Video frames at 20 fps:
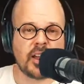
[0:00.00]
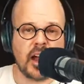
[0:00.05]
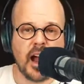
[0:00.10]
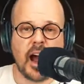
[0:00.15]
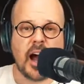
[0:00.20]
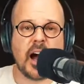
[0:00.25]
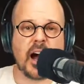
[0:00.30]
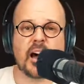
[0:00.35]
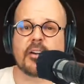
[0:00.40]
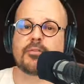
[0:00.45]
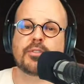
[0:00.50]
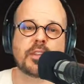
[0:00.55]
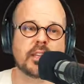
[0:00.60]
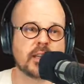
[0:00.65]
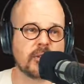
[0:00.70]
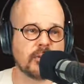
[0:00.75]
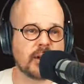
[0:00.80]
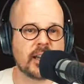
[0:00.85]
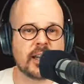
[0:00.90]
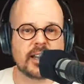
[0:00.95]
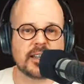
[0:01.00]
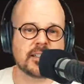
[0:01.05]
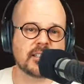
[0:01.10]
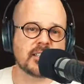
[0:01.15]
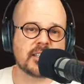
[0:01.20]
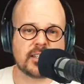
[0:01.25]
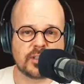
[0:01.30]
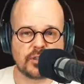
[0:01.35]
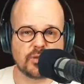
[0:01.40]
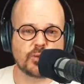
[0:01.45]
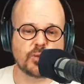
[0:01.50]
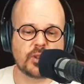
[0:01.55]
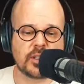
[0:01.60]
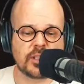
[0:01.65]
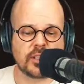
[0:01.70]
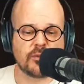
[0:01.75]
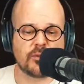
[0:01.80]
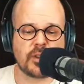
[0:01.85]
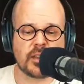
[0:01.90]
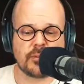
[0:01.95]
a half year where I can sit and do
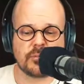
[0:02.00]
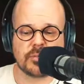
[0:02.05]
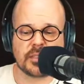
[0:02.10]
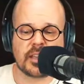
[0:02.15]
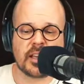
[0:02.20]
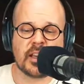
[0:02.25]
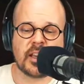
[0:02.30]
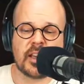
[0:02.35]
these films